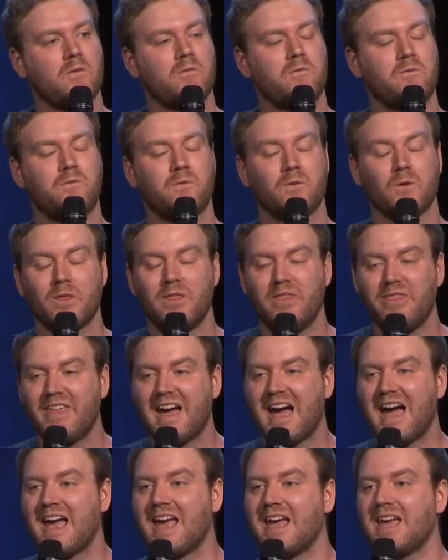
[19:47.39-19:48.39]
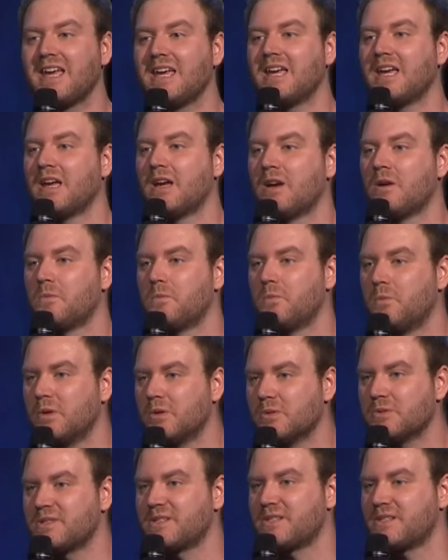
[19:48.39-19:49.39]
for they
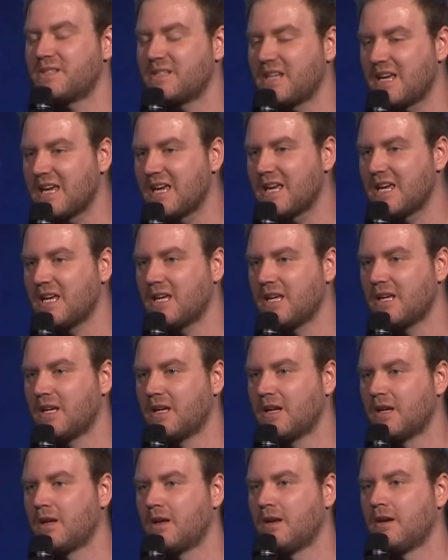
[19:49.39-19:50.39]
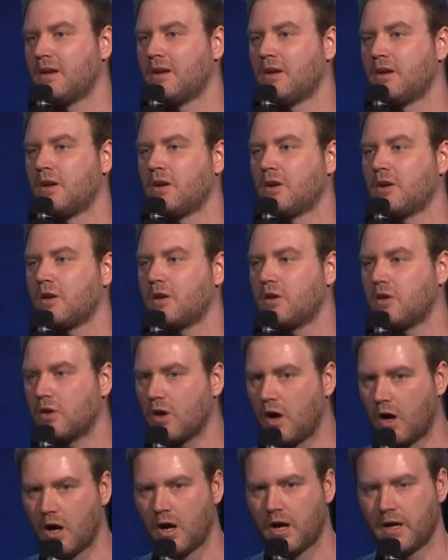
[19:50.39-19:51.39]
will see
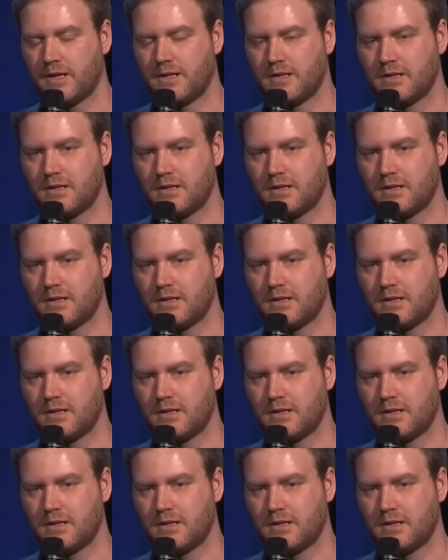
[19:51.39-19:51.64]
God.